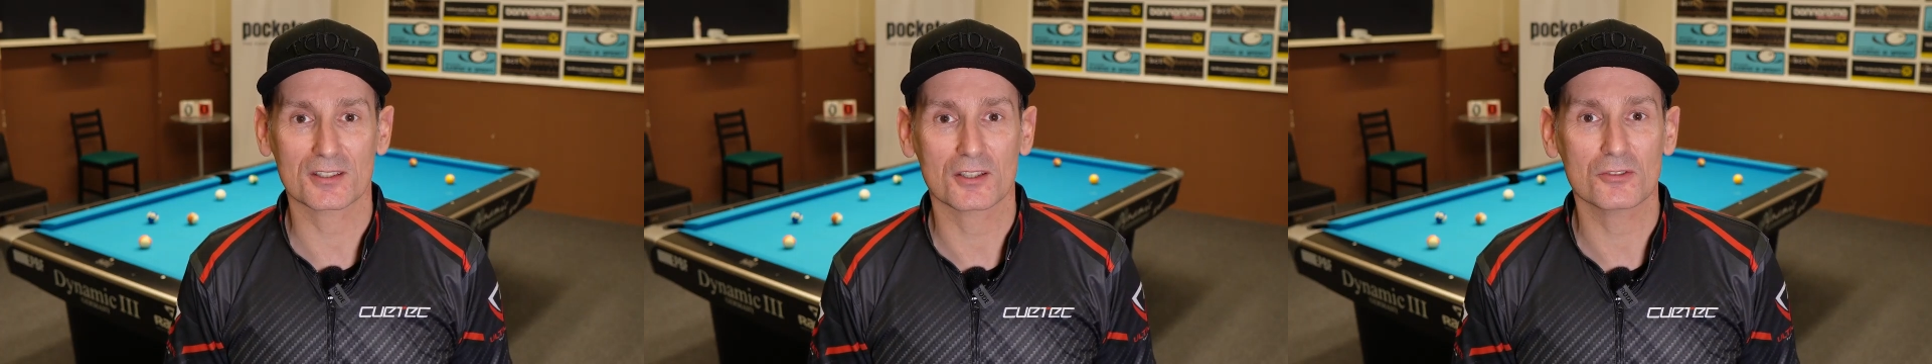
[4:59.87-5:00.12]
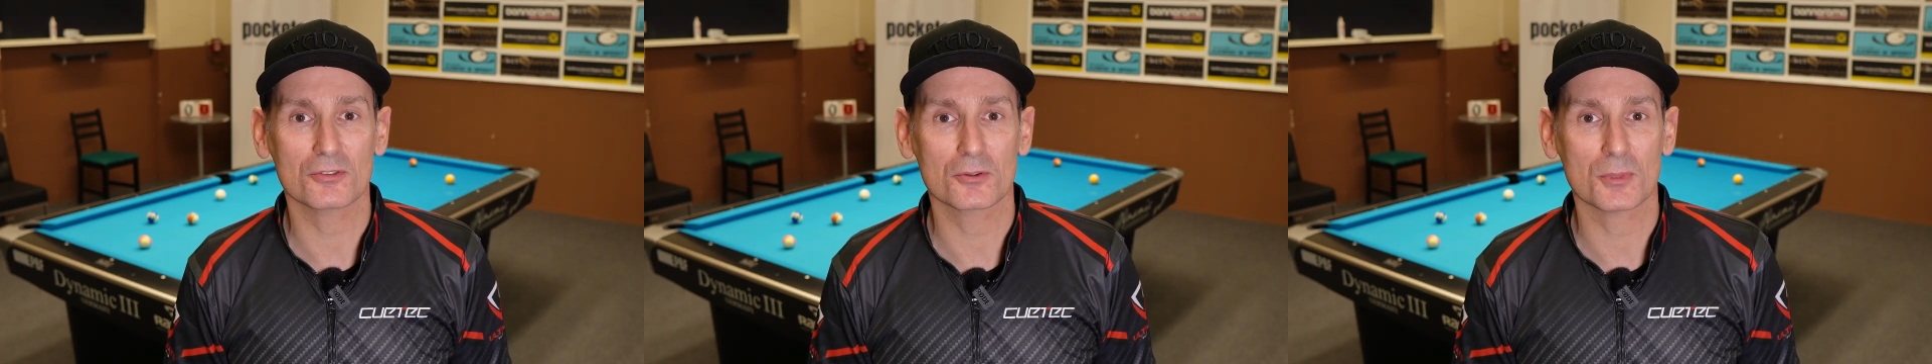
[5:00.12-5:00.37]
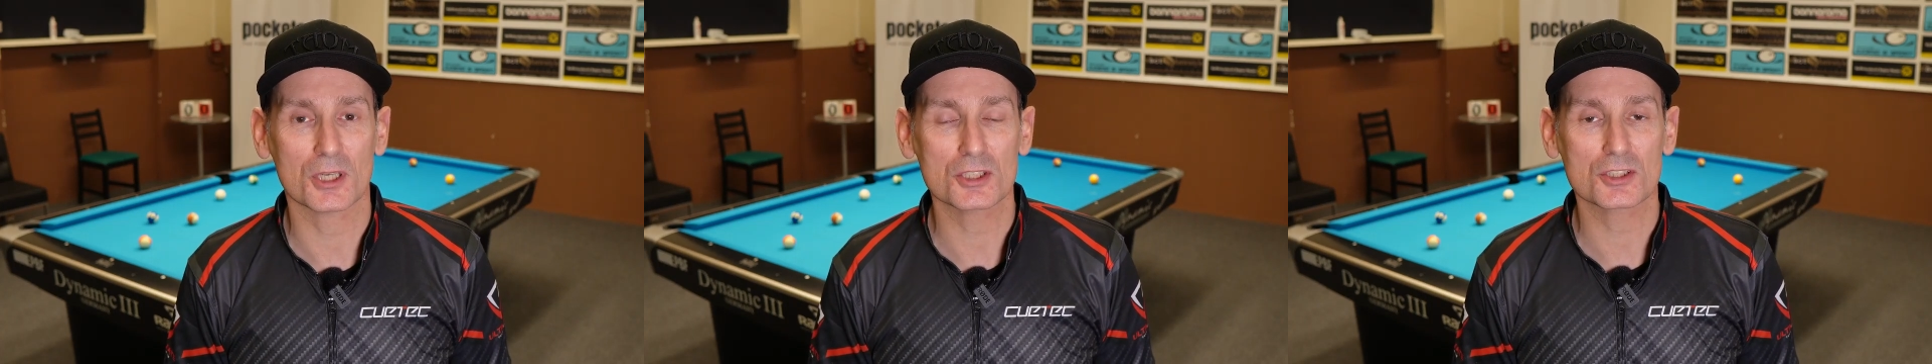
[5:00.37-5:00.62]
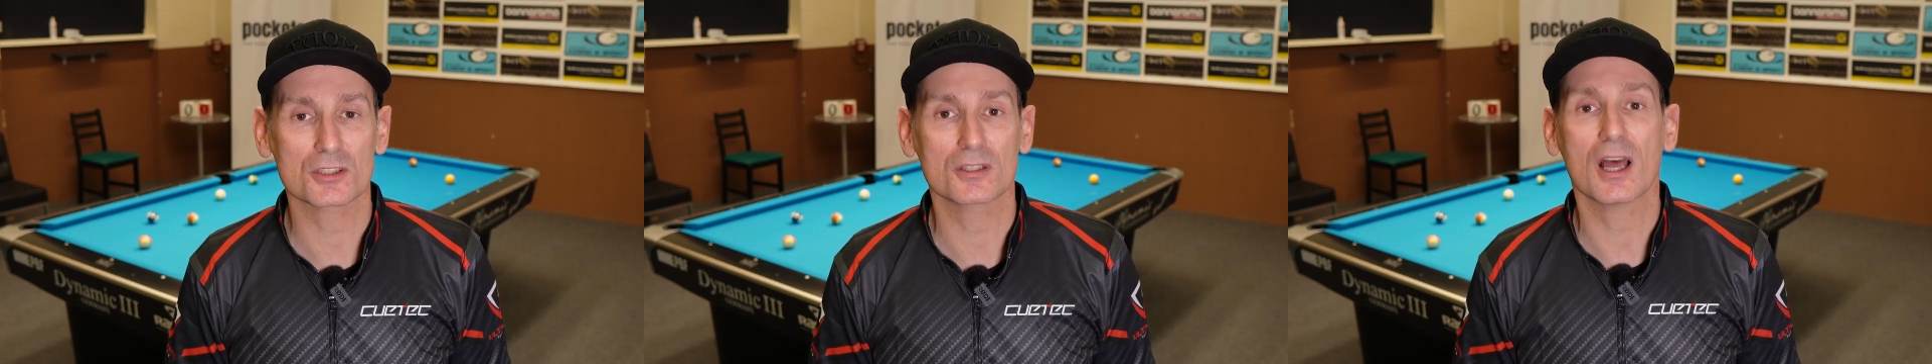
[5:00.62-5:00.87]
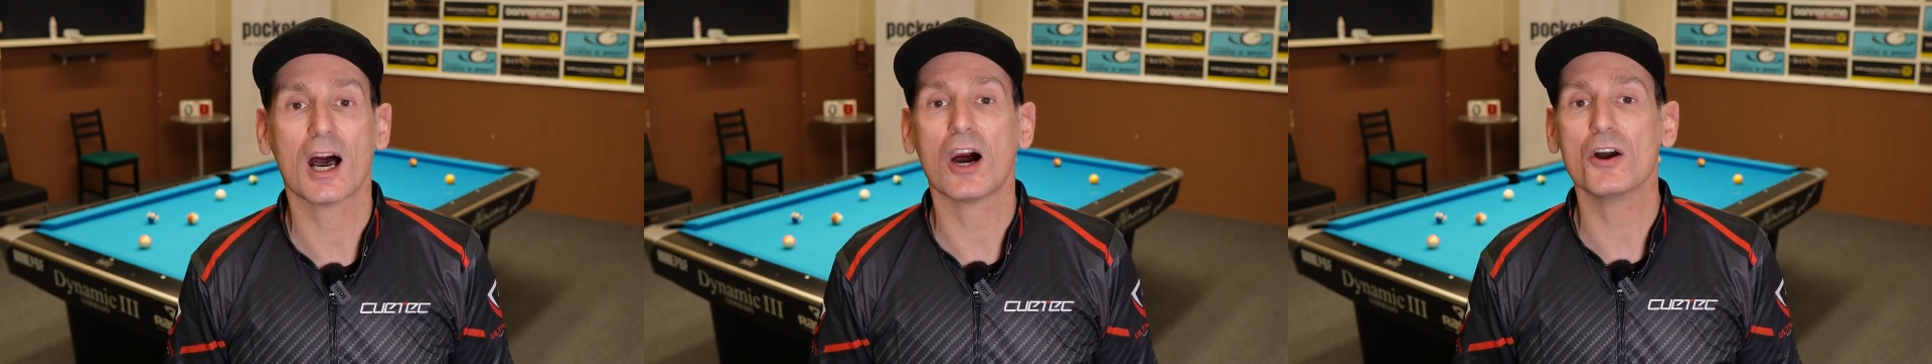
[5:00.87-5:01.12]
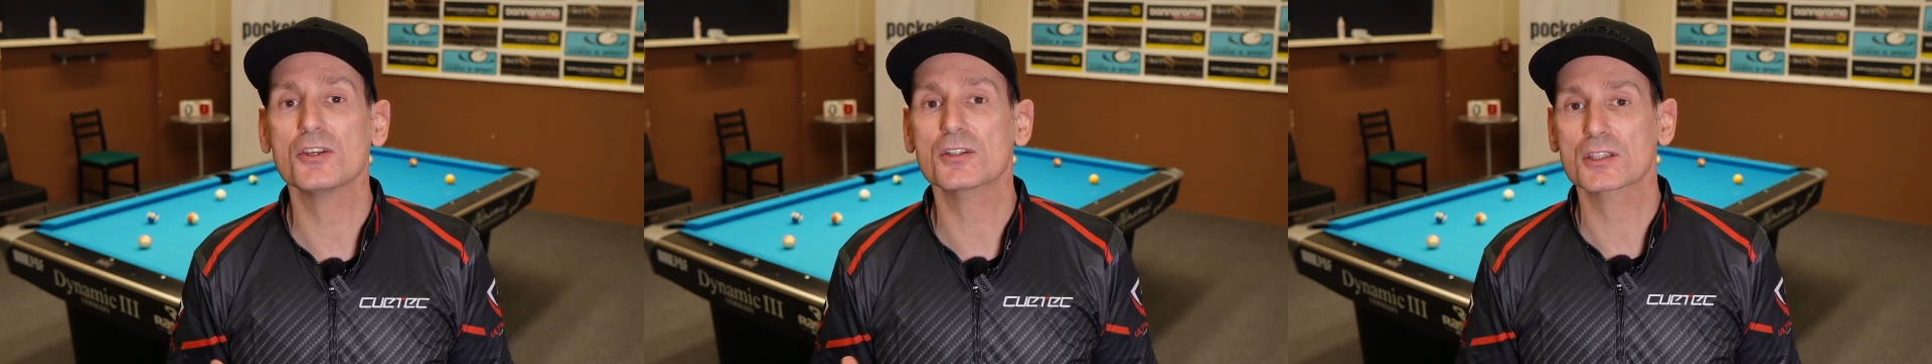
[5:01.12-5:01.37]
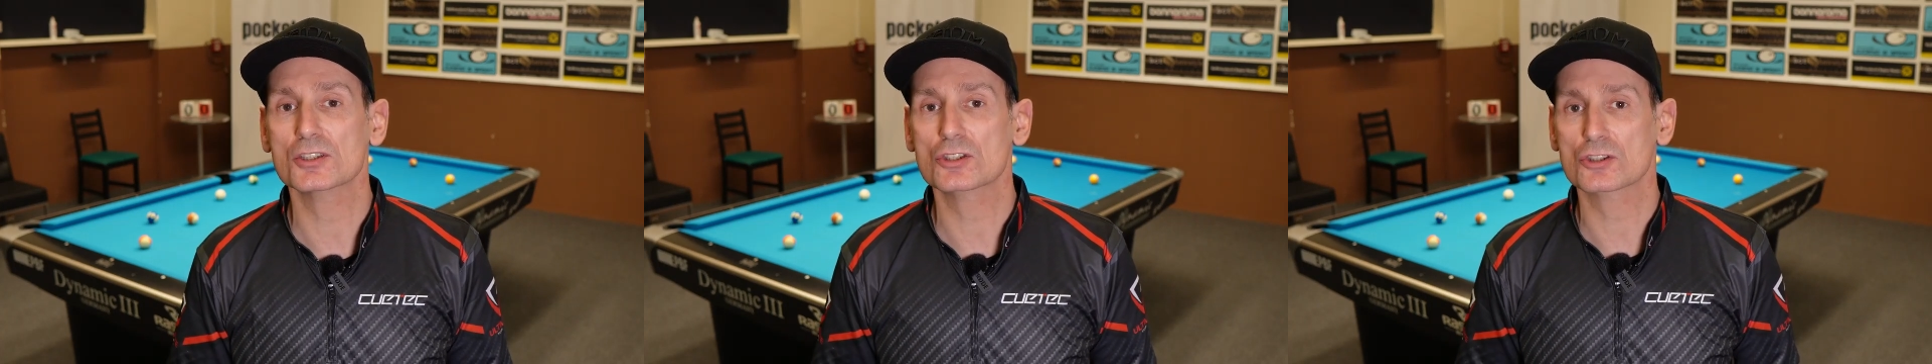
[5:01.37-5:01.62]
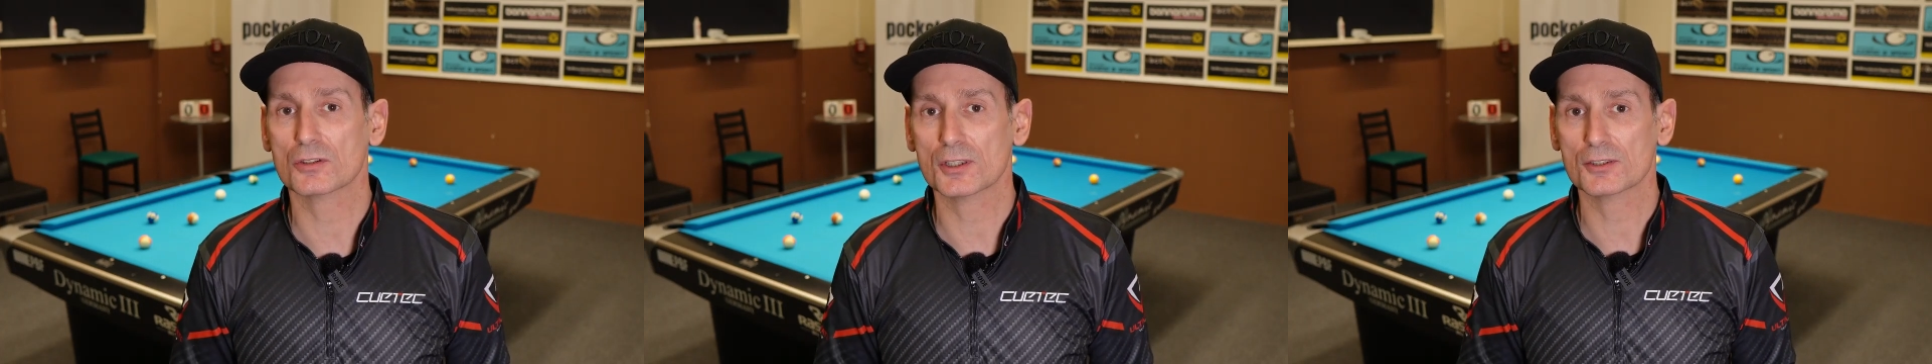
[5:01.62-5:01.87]
the information on how you can
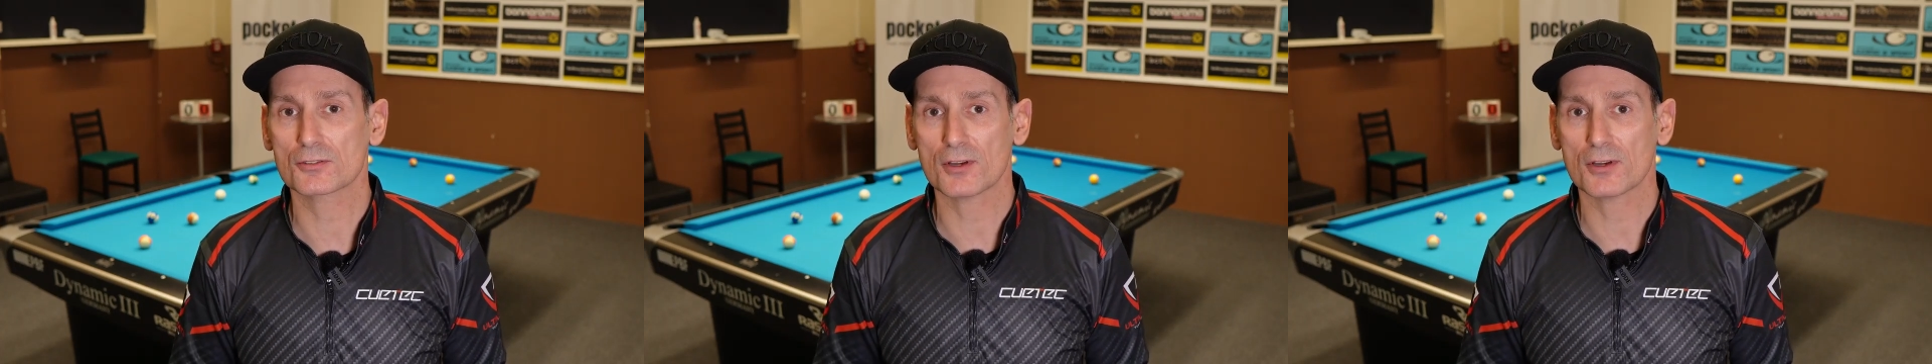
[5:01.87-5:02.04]
join the